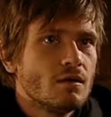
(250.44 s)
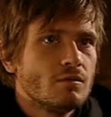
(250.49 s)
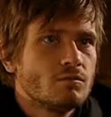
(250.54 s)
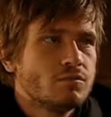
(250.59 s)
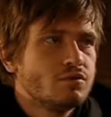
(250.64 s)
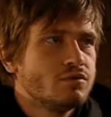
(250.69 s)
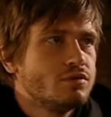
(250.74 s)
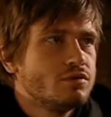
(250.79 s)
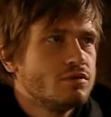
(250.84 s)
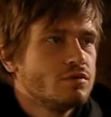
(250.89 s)

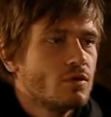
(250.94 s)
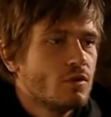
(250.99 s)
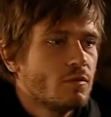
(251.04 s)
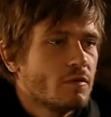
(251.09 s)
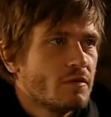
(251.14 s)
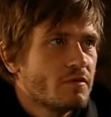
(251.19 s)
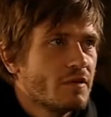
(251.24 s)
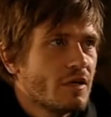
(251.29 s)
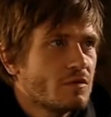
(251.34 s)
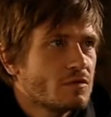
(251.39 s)
A couple
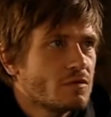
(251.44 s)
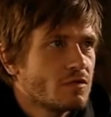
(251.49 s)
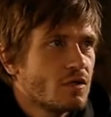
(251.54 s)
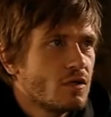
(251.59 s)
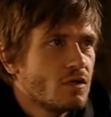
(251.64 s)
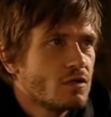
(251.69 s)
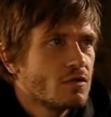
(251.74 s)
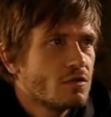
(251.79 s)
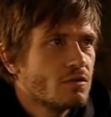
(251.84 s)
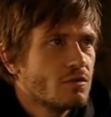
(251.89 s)
of hours ago.
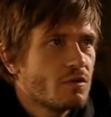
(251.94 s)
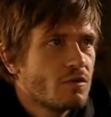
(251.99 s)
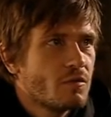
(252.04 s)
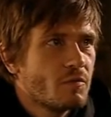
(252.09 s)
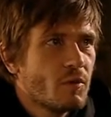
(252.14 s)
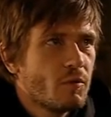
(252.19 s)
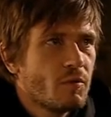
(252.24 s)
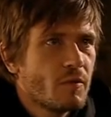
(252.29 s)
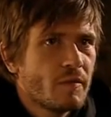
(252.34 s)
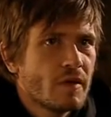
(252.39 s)
She was in the
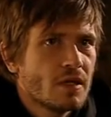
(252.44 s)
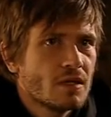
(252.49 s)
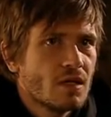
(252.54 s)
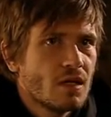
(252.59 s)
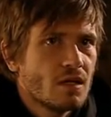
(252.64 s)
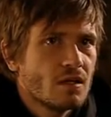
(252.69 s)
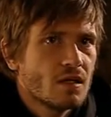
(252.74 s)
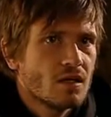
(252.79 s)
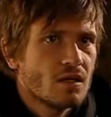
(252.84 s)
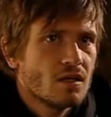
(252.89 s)
pub with me and
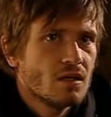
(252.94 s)
Layla.